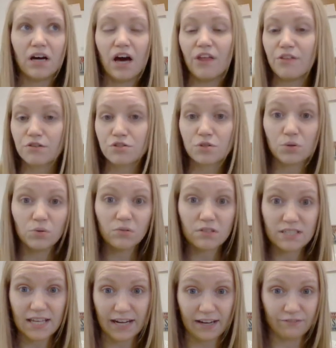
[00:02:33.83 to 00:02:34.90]
other
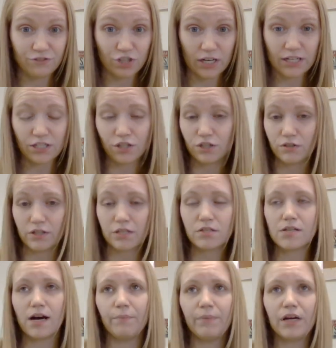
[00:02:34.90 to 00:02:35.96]
schools that have tried to do
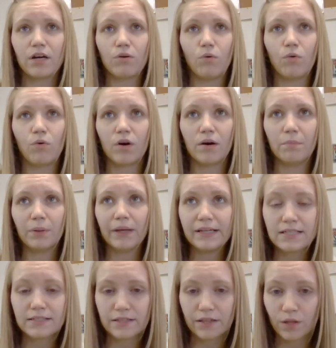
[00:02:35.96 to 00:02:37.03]
this topic or
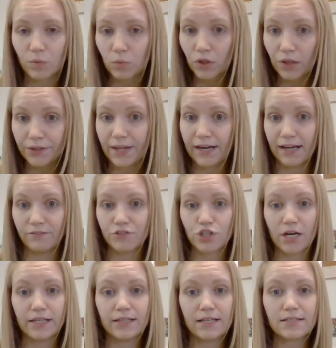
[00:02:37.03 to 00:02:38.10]
places in the world that have
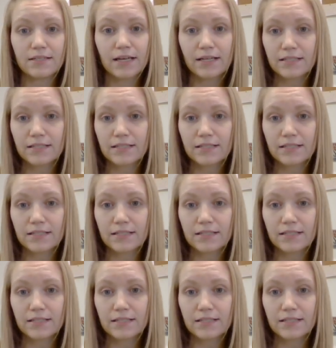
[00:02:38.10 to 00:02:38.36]
tried this.